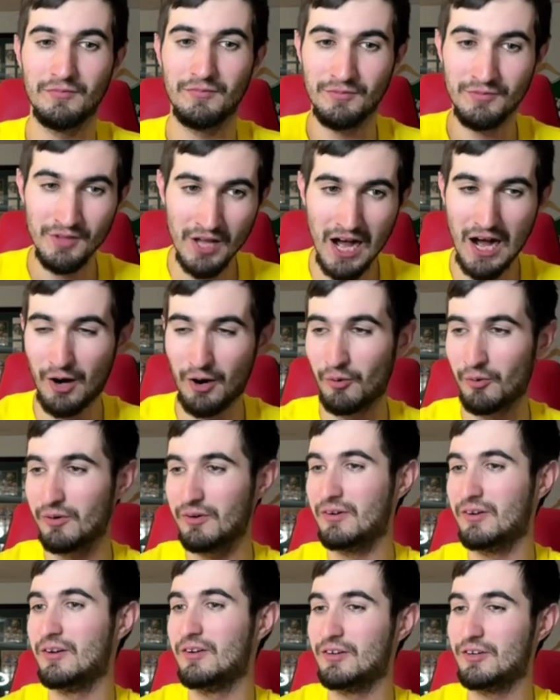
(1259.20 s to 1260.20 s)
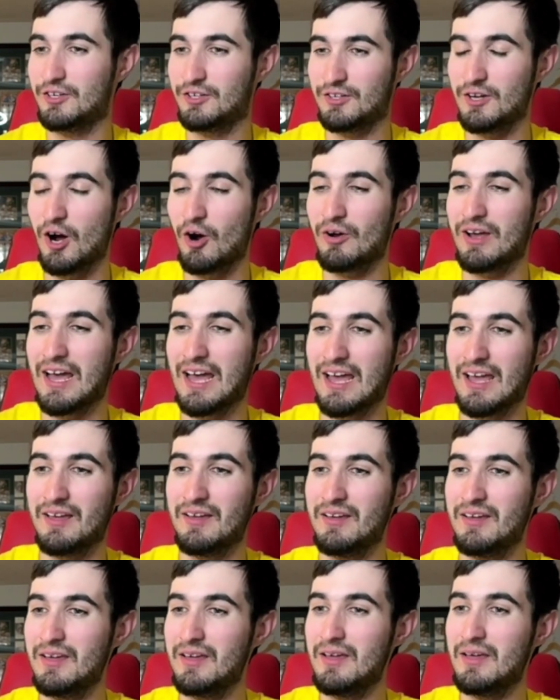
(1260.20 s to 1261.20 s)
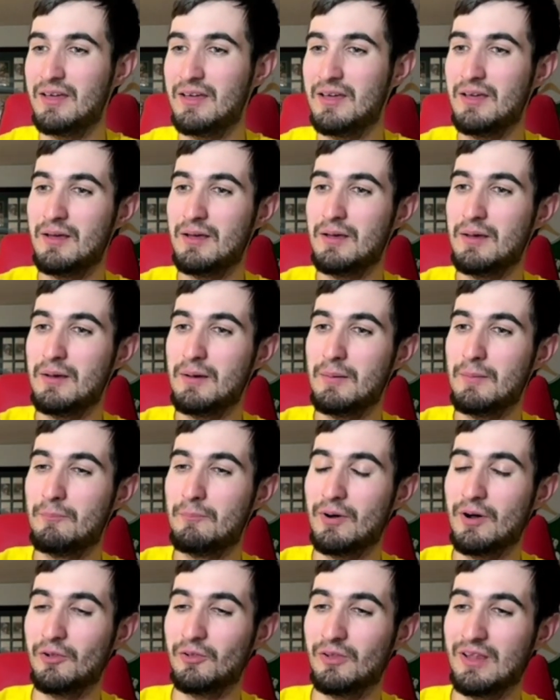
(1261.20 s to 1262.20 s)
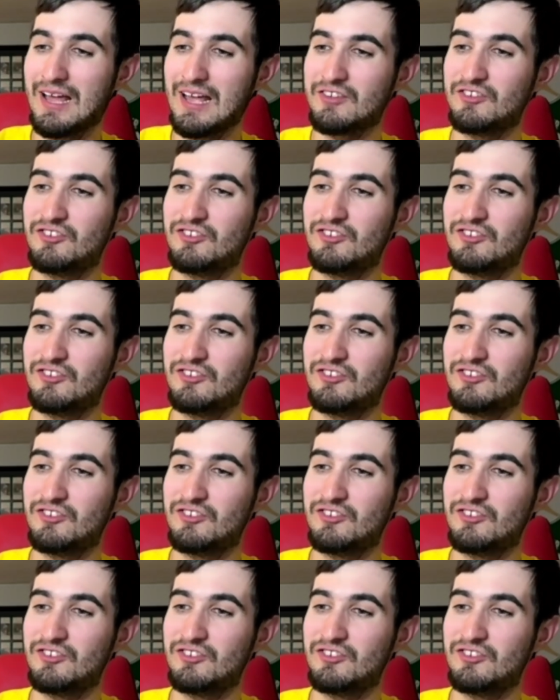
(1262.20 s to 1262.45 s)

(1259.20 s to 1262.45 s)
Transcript: No. Okay. But let's